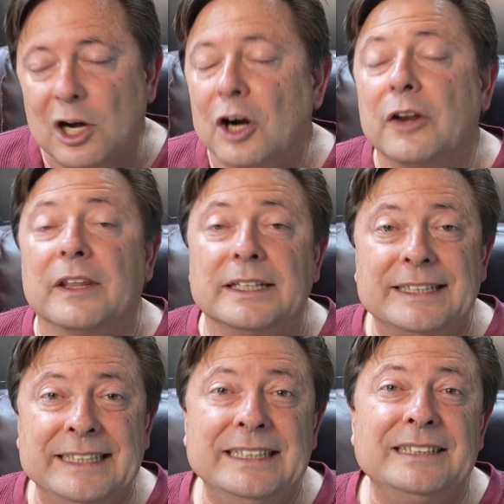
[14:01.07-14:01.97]
are the
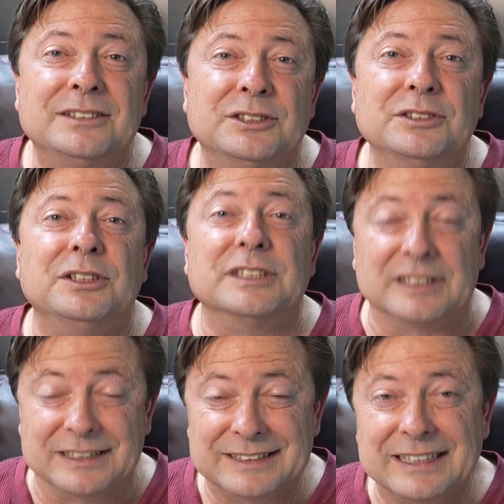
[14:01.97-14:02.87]
keys to the
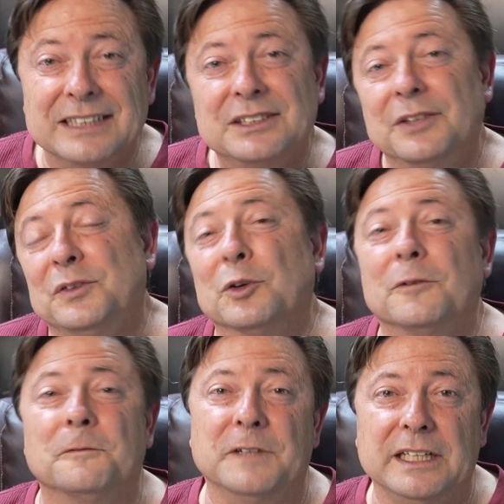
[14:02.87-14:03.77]
success of your
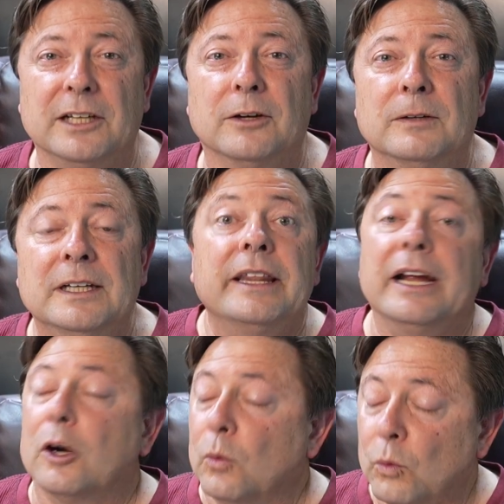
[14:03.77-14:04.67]
video. They
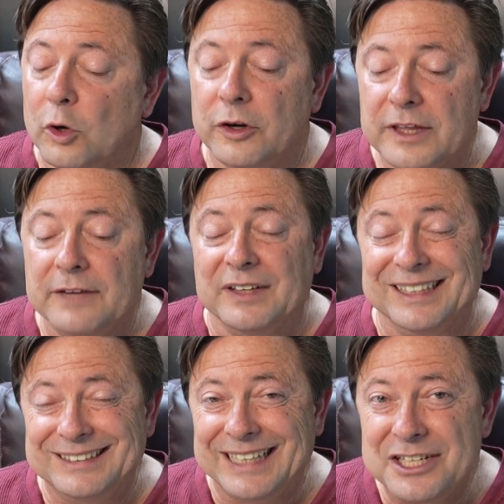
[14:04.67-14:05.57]
are worth giving
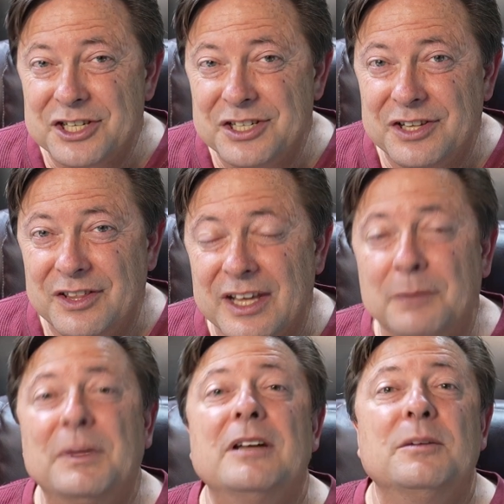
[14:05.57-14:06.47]
attention to
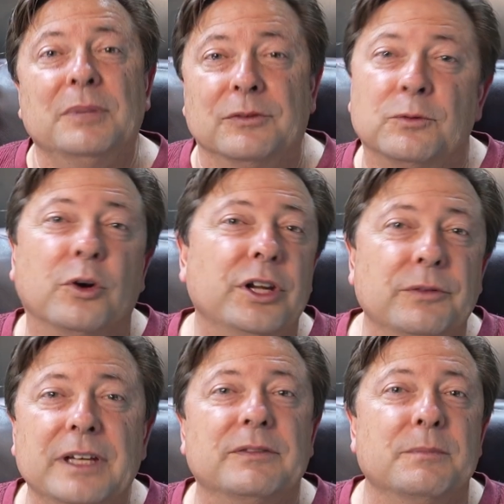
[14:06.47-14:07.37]
them before you
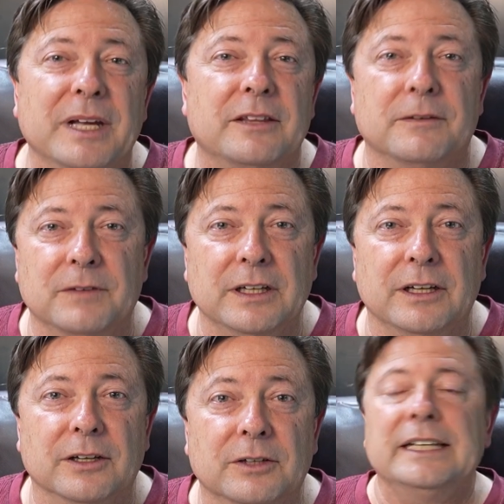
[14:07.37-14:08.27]
even make the
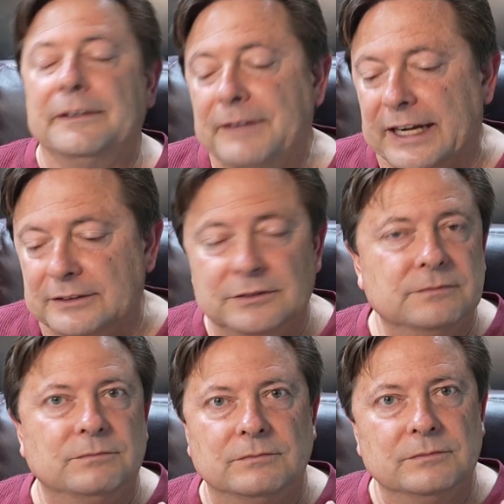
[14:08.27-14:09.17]
video. In fact,
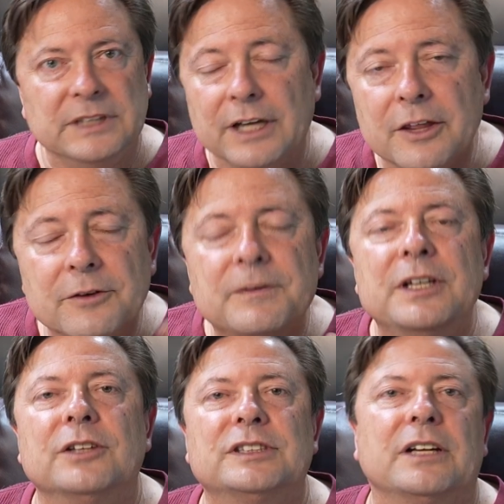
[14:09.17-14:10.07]
the other
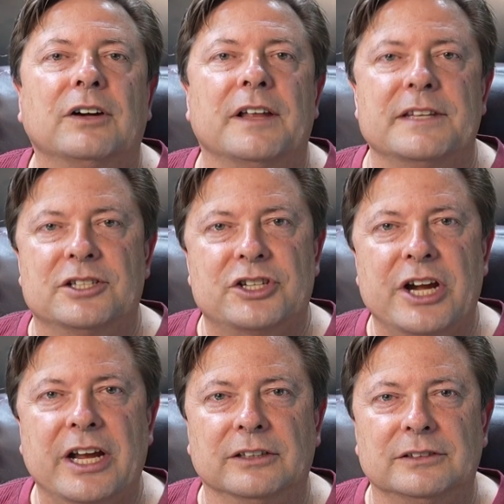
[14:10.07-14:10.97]
videos that are on this
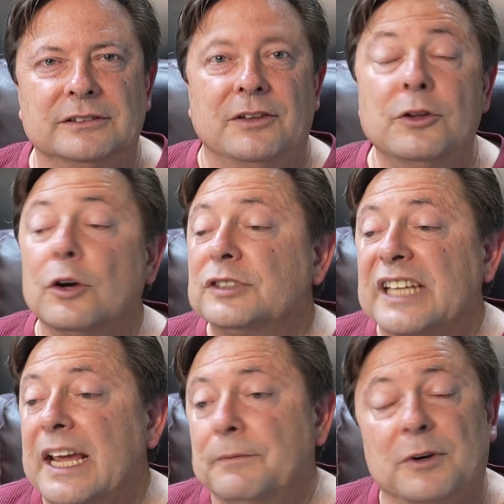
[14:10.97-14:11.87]
channel, those
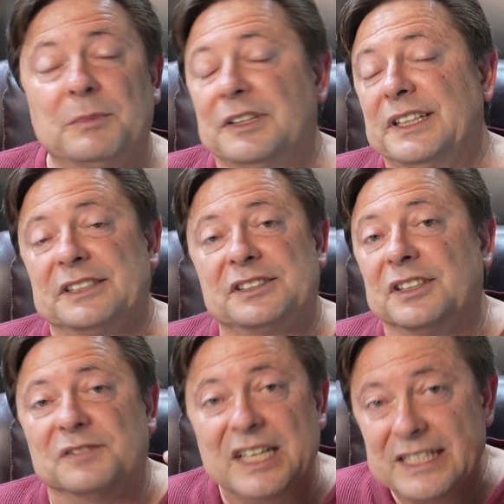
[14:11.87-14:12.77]
came from a list
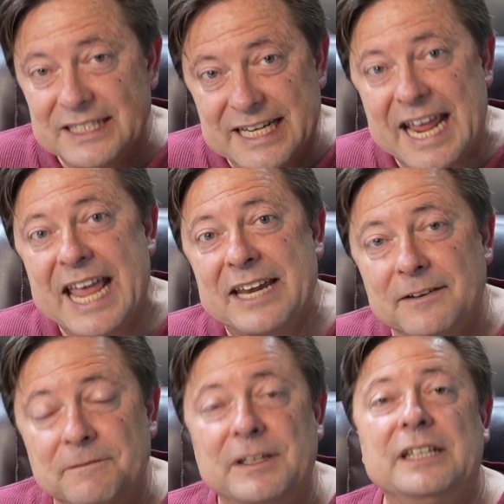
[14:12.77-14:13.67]
of 10
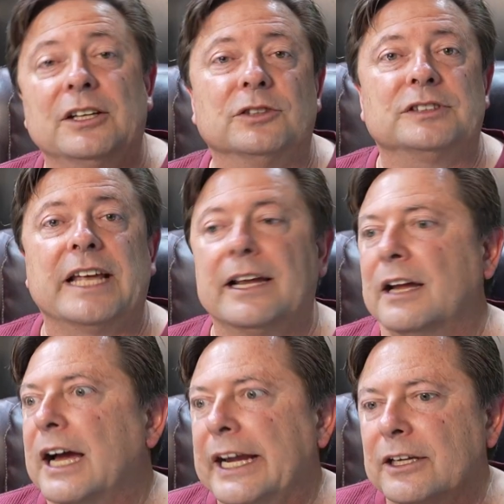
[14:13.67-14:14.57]
videos that
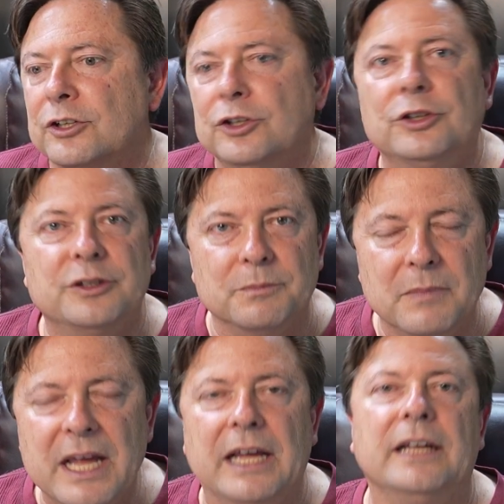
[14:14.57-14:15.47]
I could
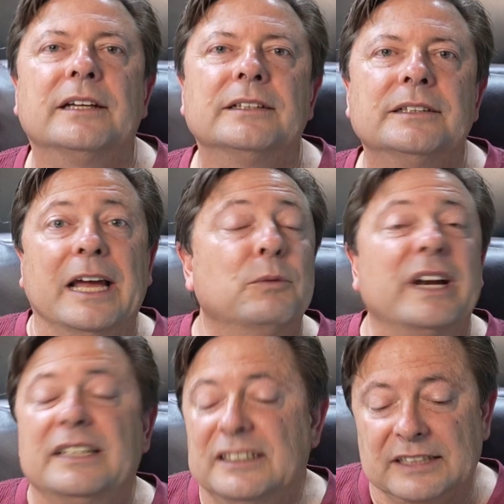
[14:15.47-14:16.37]
make. And what
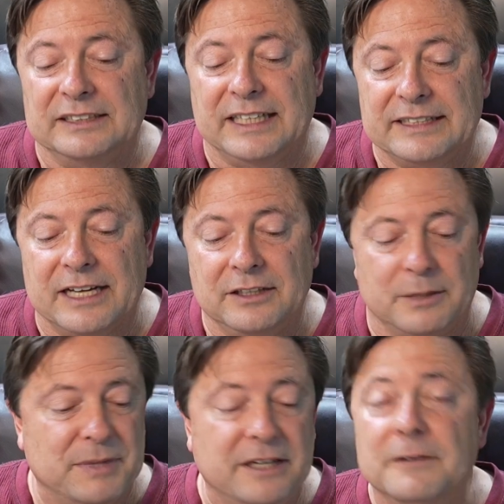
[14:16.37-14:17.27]
I did is I sat down and I
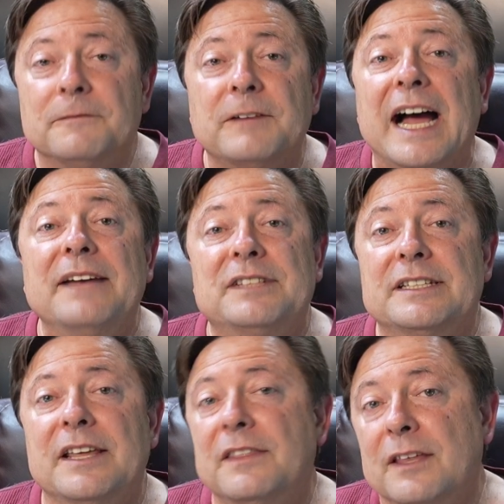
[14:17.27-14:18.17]
made 5 to
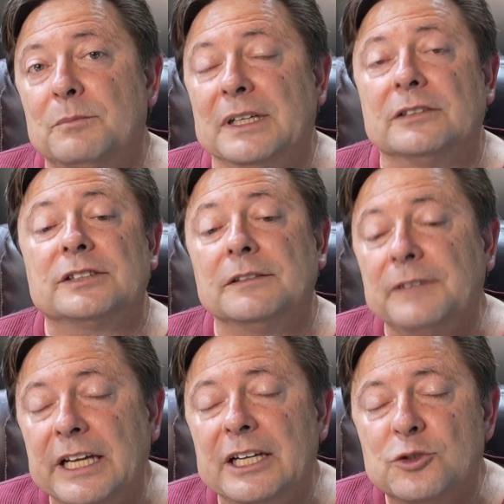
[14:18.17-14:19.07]
10 thumbnails of
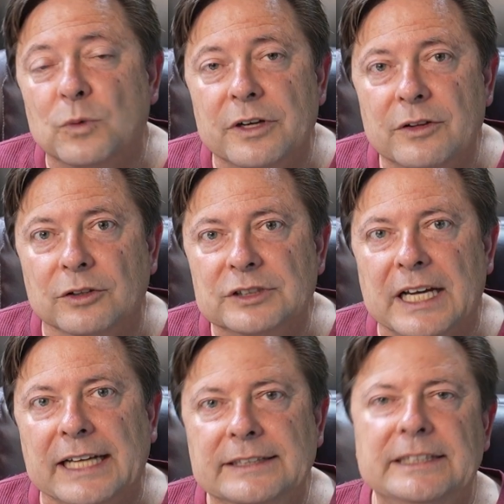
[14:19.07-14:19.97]
each one of those
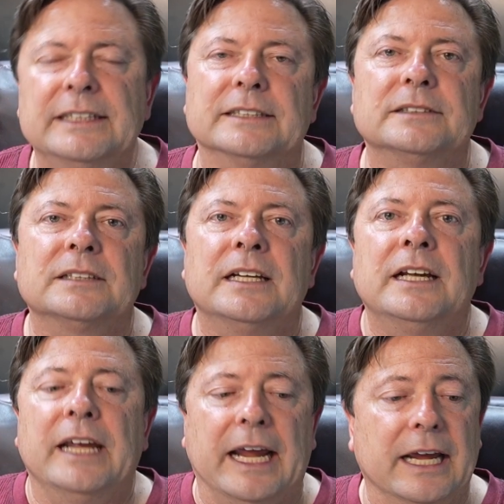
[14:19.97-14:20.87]
ideas.
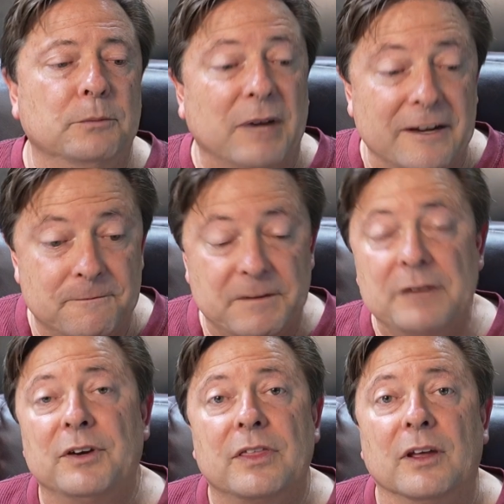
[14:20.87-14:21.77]
And my
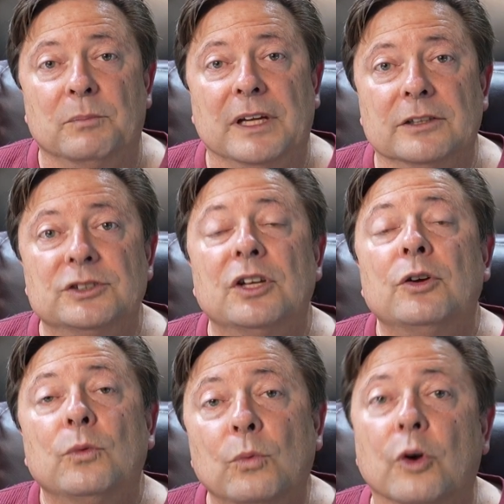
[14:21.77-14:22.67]
favorite thumbnails
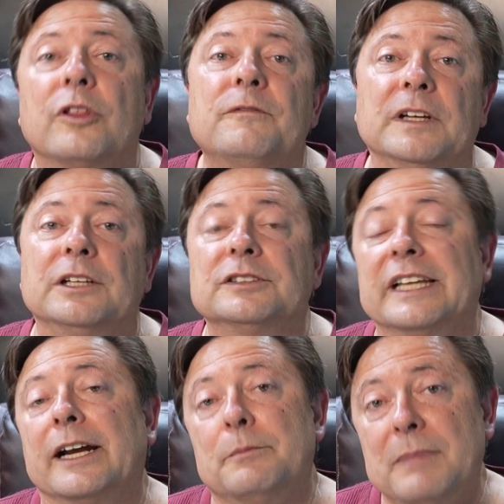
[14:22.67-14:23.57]
were the videos
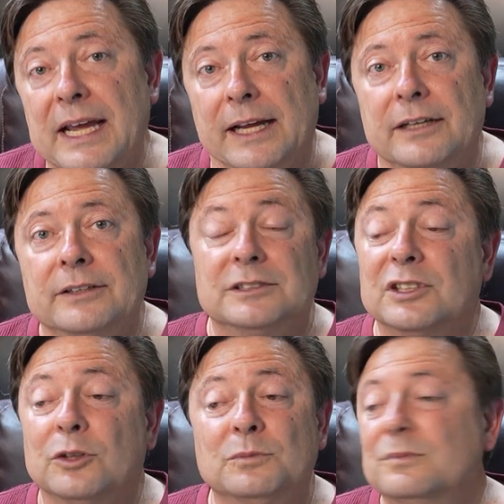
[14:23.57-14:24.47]
that I made.
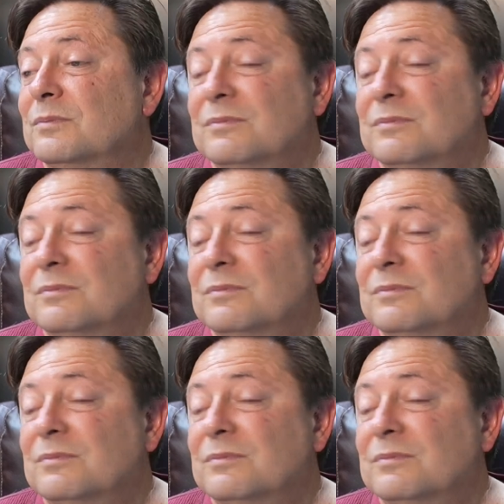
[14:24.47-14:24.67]
So